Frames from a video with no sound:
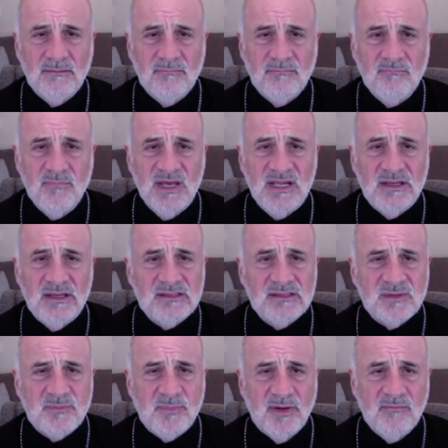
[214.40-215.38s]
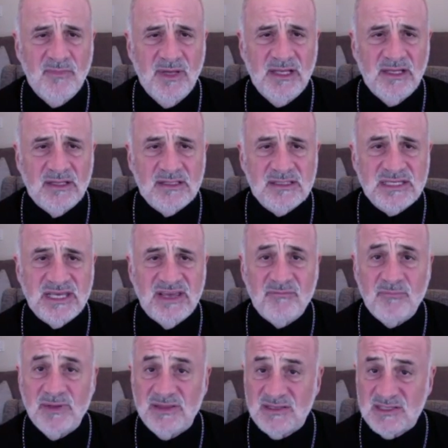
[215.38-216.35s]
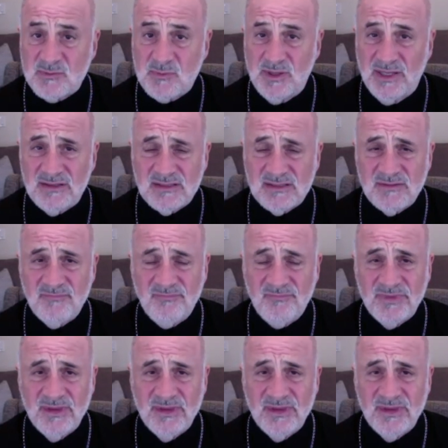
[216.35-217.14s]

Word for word: Millions upon millions have been displaced.